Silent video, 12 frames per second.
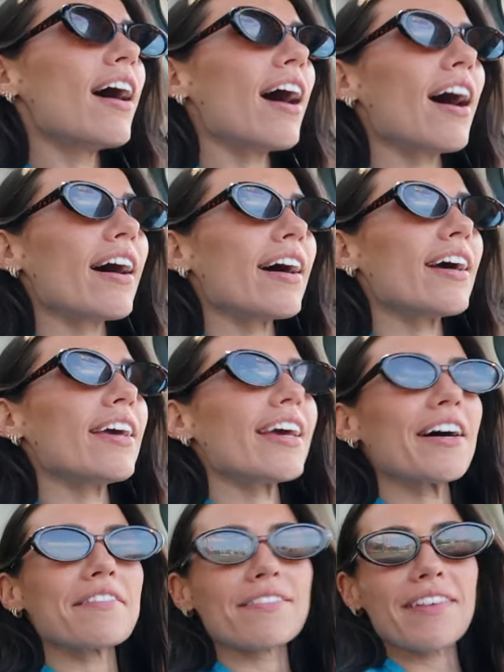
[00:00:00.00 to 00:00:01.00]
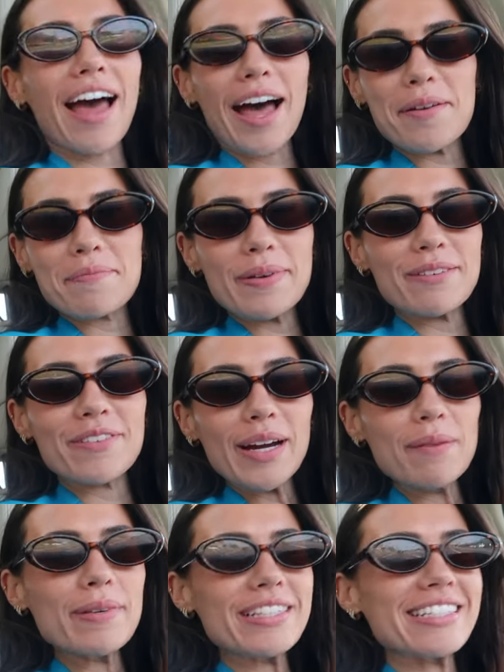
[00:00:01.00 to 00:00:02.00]
I have been
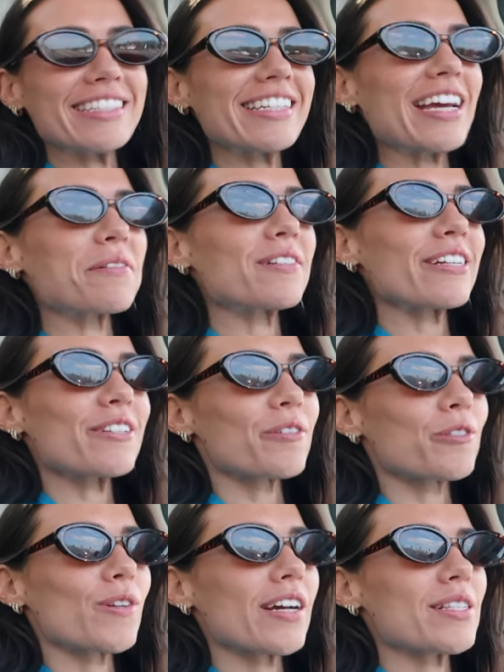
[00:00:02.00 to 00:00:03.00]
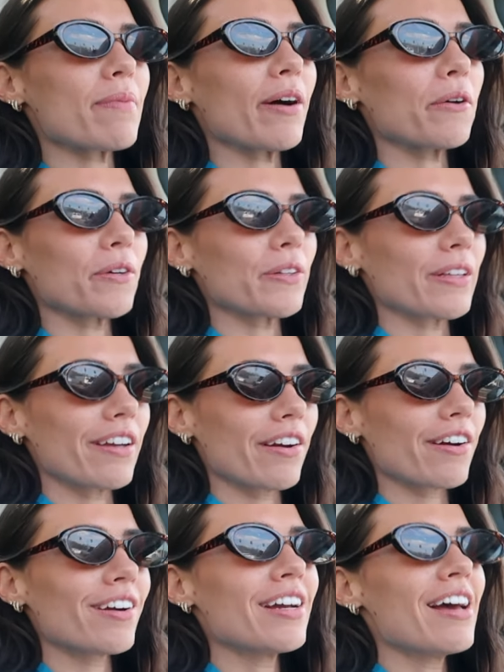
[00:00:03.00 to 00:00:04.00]
very busy today, which I told you guys about
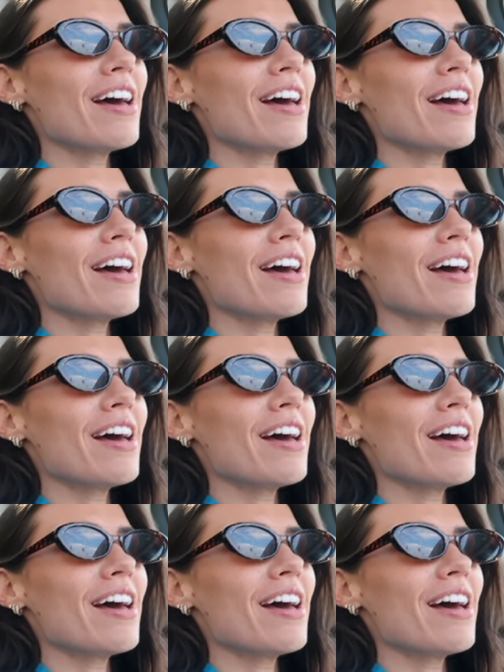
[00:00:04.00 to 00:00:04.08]
earlier.